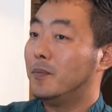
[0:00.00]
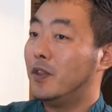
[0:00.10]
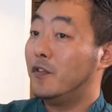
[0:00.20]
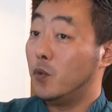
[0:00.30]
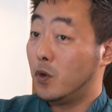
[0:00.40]

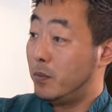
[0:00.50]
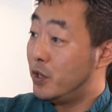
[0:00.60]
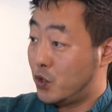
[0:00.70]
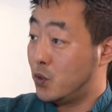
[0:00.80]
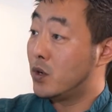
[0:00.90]
if you want to be
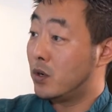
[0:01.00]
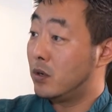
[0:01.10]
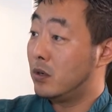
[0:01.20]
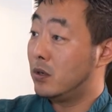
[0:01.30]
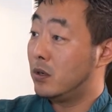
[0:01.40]
sure,
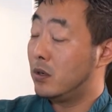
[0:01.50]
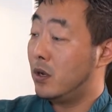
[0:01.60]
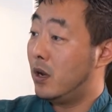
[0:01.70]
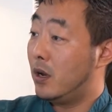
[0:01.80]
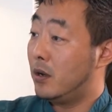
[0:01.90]

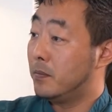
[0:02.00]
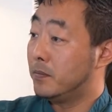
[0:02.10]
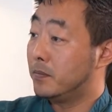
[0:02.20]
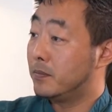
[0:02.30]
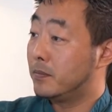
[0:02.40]

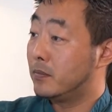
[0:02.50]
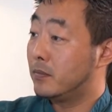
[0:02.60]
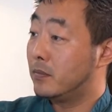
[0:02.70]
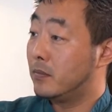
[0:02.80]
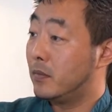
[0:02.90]

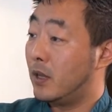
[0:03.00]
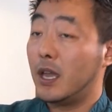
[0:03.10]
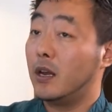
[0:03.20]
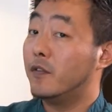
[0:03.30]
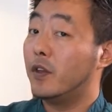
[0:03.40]

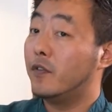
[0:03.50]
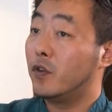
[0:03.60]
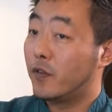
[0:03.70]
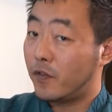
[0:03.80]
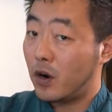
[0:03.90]
again, if
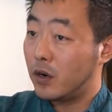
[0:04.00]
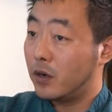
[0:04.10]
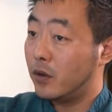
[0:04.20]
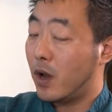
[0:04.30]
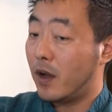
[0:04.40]
you're a foreigner
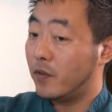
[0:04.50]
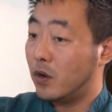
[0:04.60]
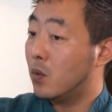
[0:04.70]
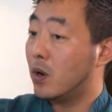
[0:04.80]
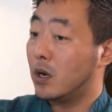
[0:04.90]
and you have
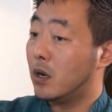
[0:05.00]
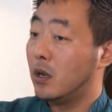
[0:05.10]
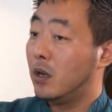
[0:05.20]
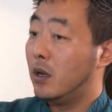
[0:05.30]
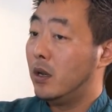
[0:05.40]
no one
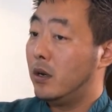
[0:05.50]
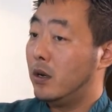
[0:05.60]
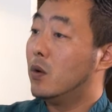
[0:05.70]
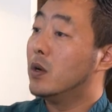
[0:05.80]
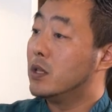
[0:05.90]

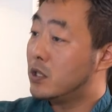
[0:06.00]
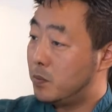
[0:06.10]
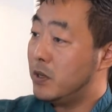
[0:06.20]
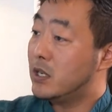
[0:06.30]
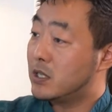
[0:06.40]
that
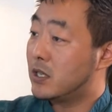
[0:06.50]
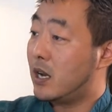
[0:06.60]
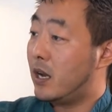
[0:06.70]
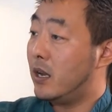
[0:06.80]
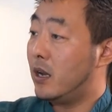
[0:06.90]
speaks
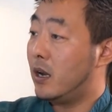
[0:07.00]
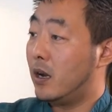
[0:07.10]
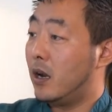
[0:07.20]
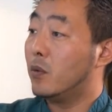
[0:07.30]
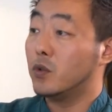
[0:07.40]
Thai,
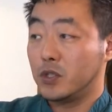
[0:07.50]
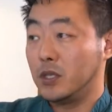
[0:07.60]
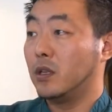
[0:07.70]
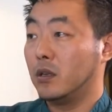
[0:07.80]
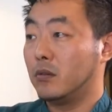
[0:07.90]
I would still